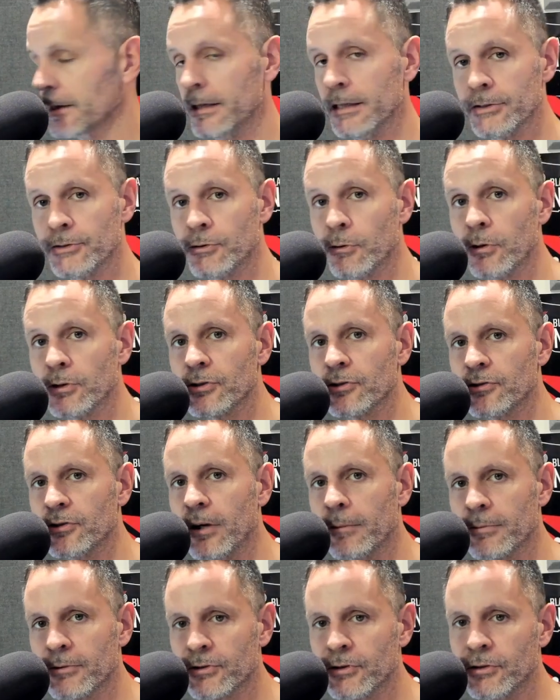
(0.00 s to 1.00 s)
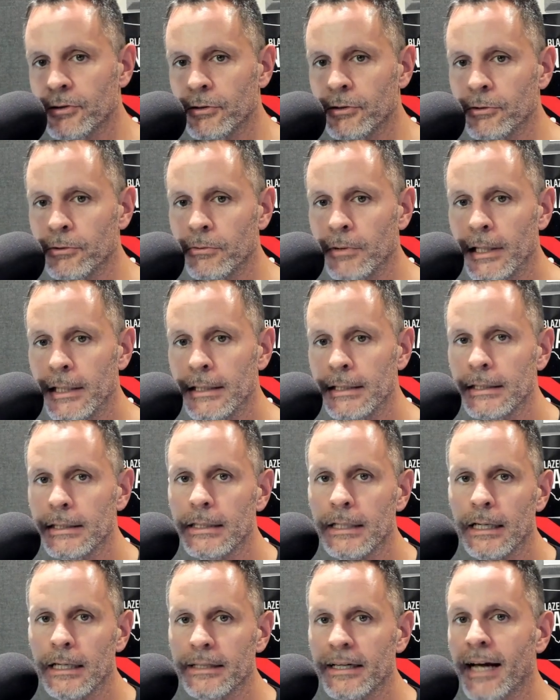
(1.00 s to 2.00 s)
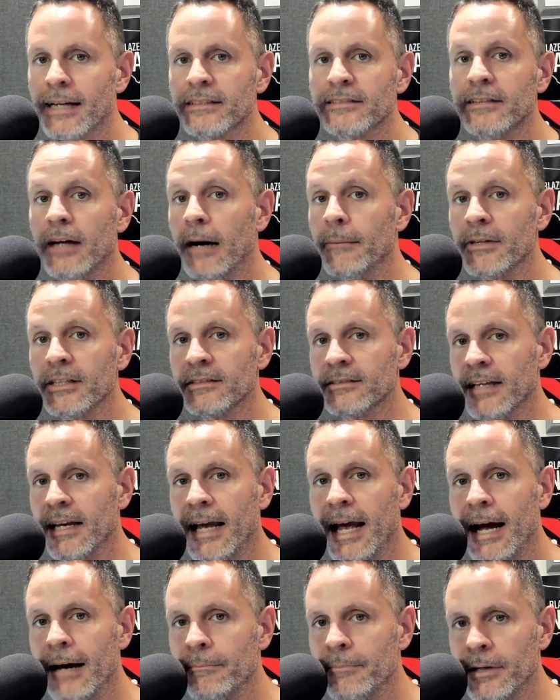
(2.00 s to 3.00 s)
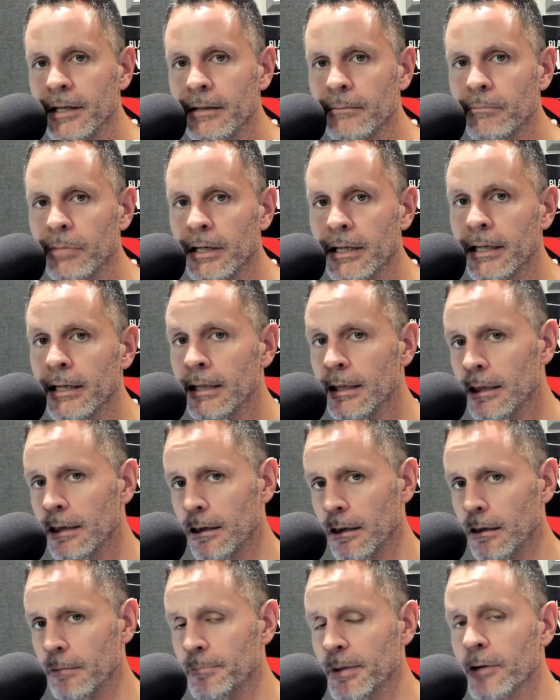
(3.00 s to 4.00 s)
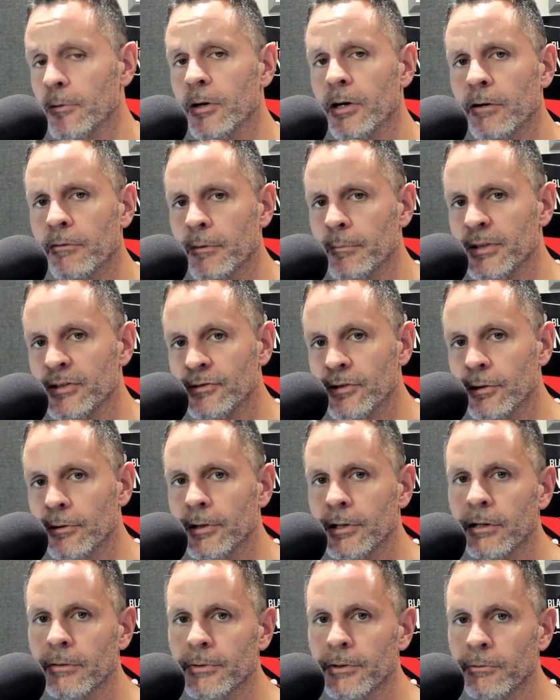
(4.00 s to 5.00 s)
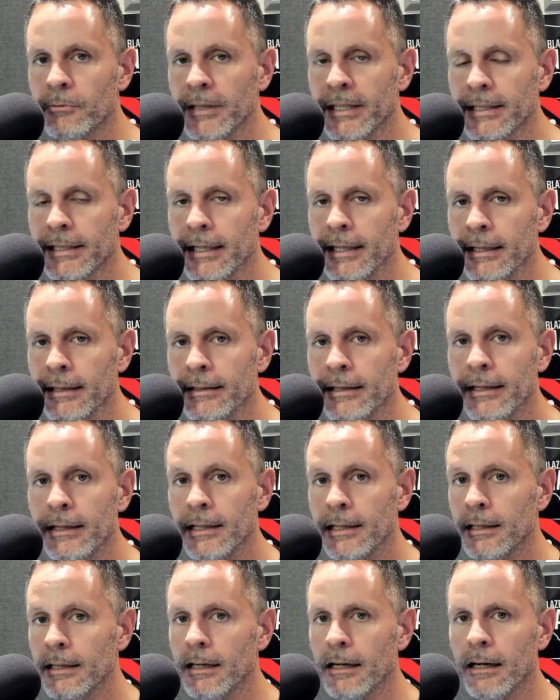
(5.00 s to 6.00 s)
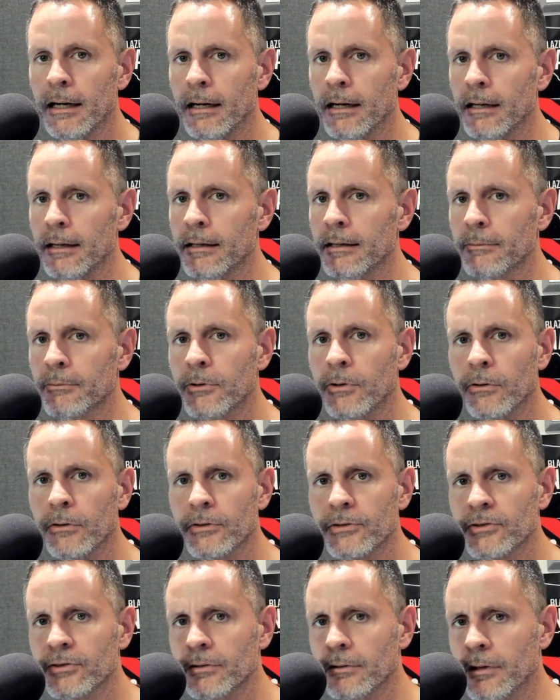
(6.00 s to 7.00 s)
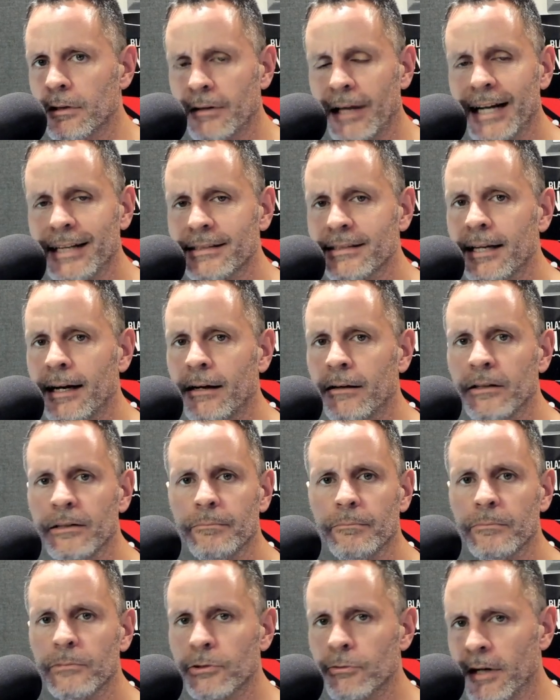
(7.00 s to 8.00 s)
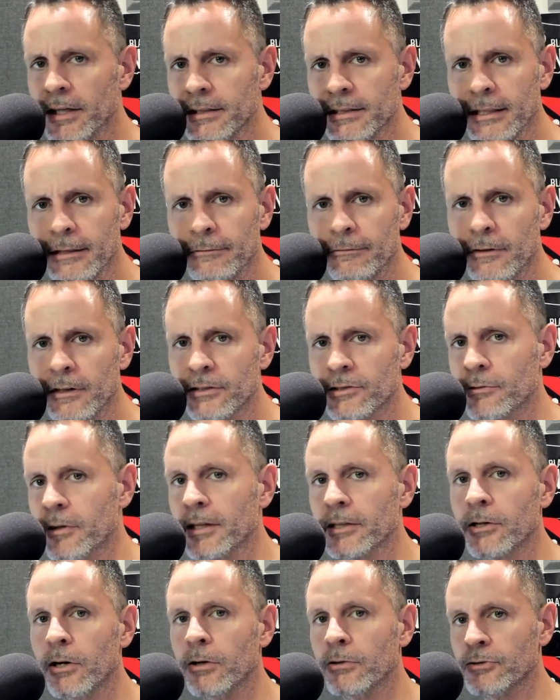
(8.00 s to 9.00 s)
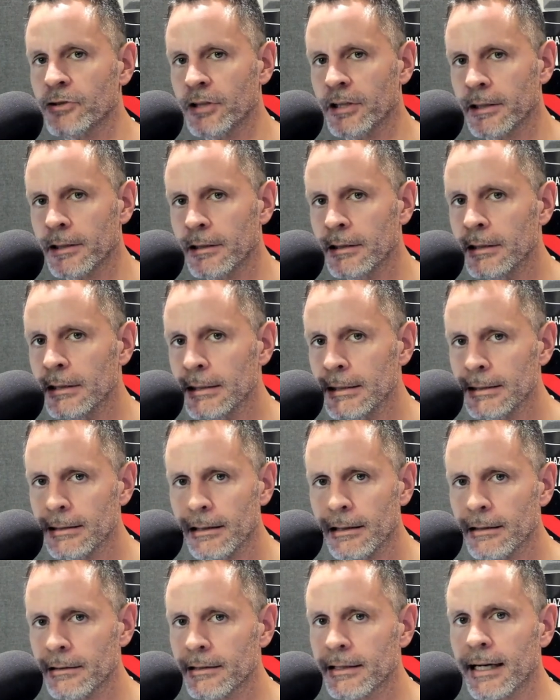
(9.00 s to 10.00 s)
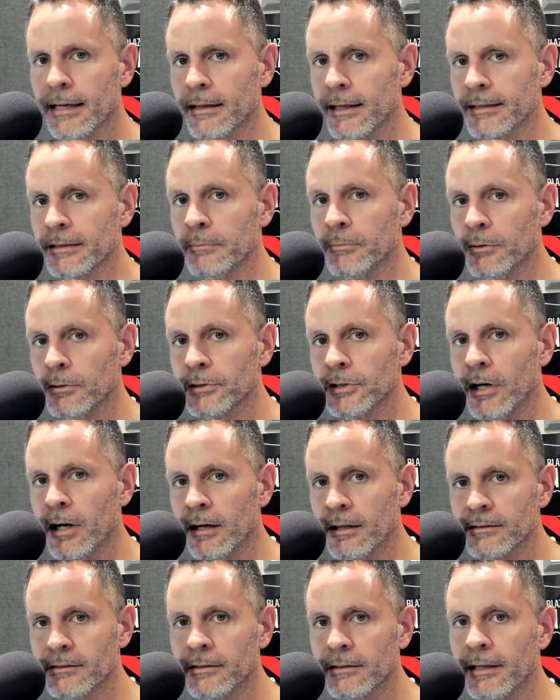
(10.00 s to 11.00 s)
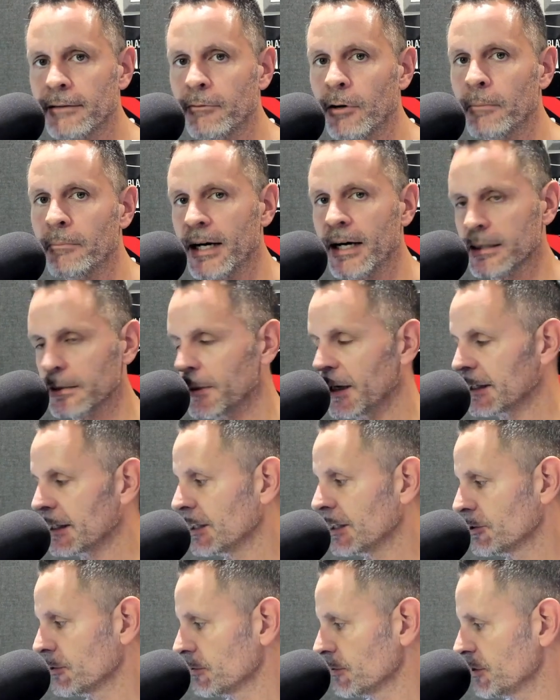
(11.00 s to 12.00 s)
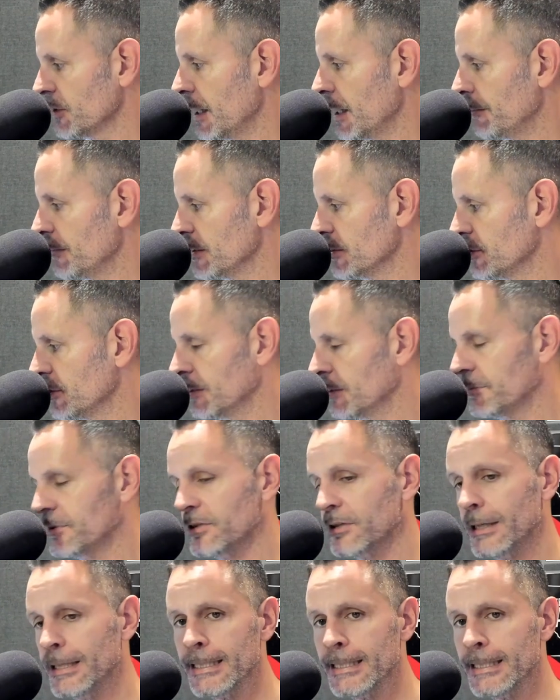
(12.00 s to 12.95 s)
Georgia's number two. Not as dominant as they have been, but a big win over Missouri over the weekend. And, of course, a lot of talent, great defense, great coaching. You got to like the Bulldogs, and they won back-to-back national championships.